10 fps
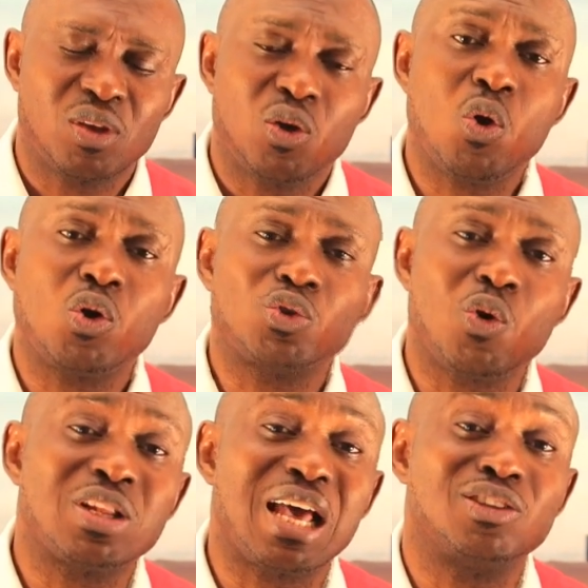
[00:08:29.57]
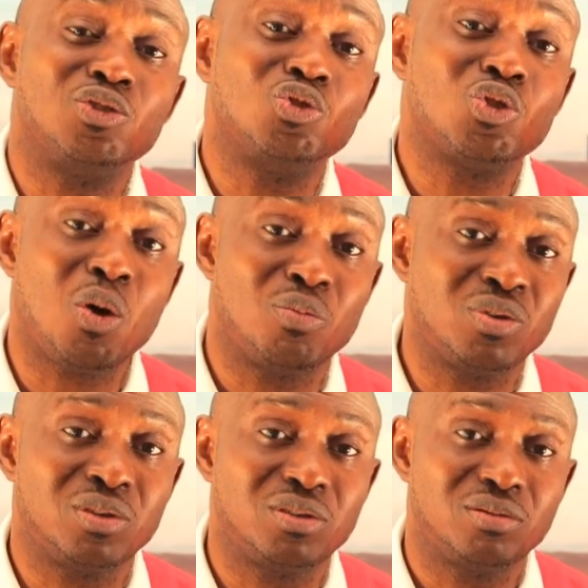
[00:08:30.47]
God called her a
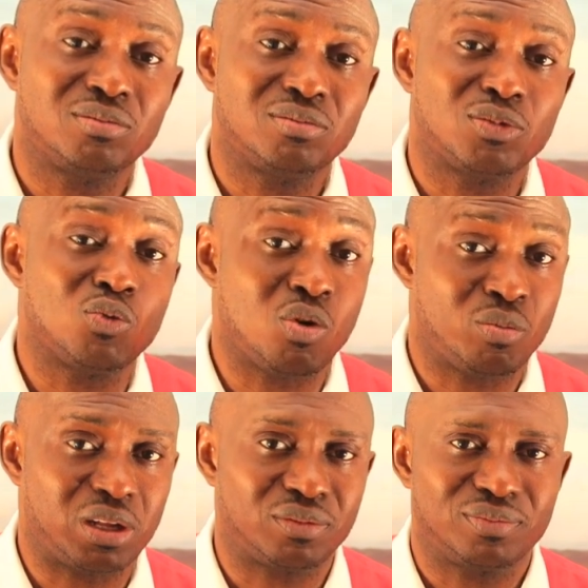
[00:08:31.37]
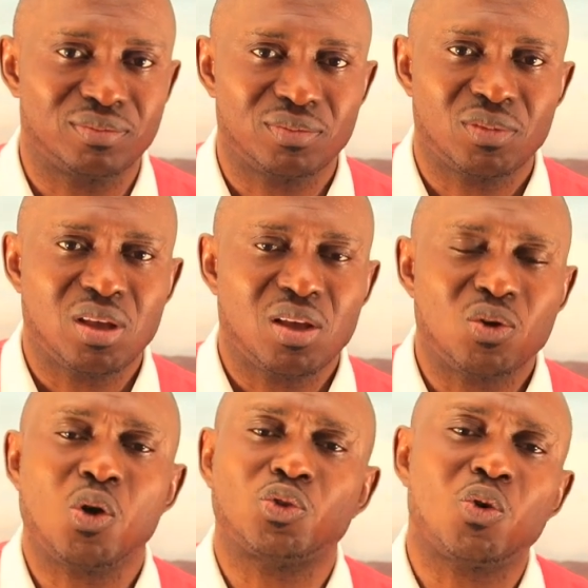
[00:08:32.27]
noble woman.
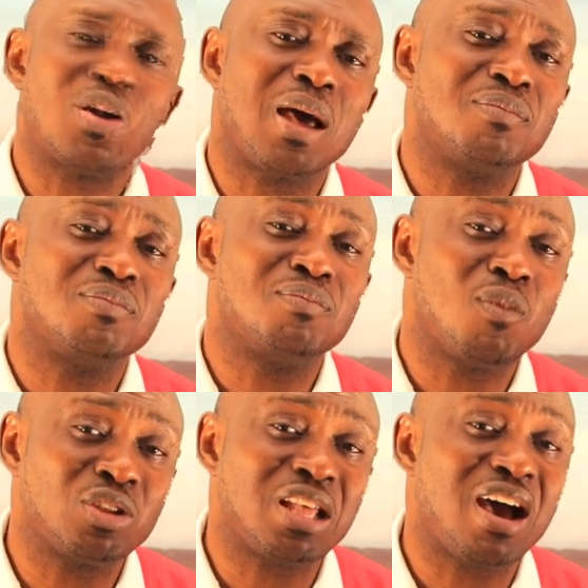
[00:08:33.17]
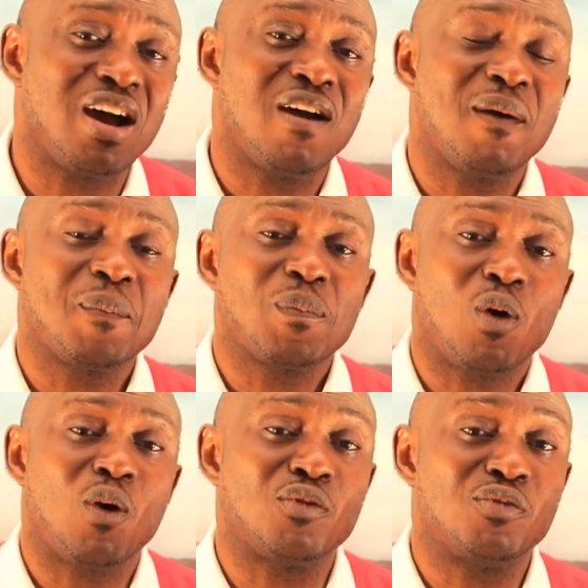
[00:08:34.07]
God called her mother
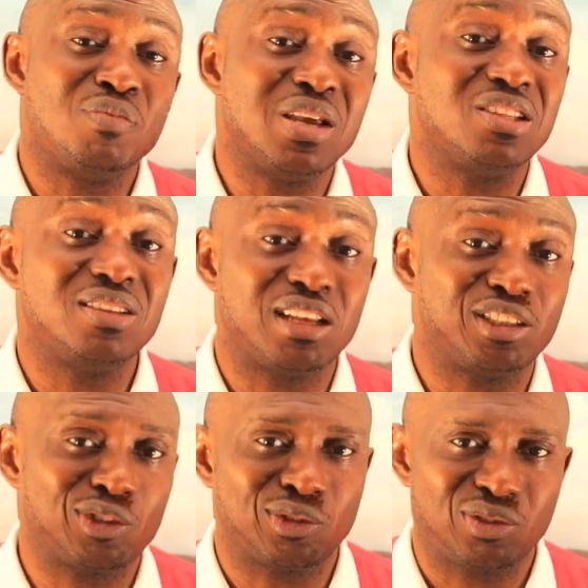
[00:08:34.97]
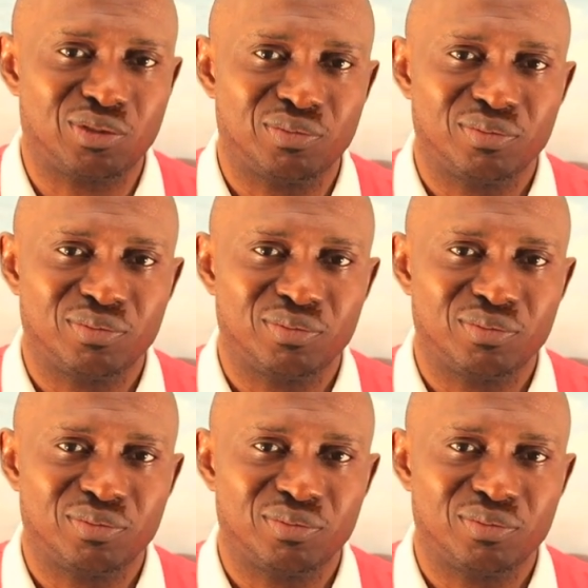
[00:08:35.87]
of many nations.